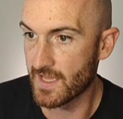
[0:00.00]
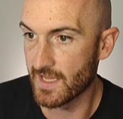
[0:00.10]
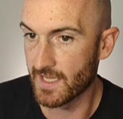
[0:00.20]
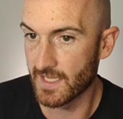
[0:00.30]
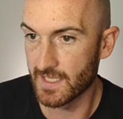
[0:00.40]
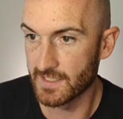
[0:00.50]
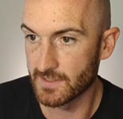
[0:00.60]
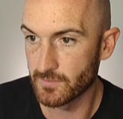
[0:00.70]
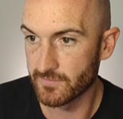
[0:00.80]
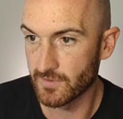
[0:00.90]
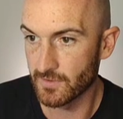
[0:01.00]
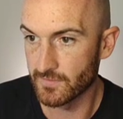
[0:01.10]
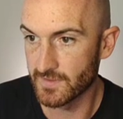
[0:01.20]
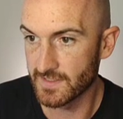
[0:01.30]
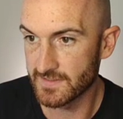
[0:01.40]
and we've gone
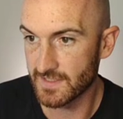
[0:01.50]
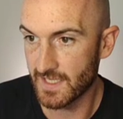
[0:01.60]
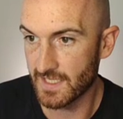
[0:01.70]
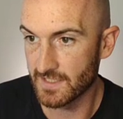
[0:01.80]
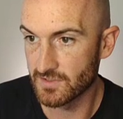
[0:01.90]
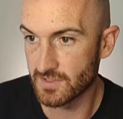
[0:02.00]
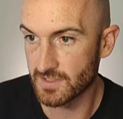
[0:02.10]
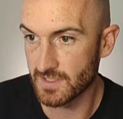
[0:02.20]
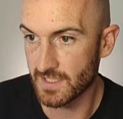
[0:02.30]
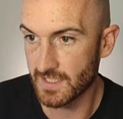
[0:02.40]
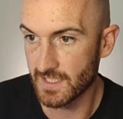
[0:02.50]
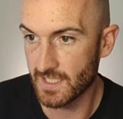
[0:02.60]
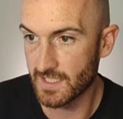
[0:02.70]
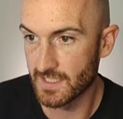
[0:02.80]
on this edge here.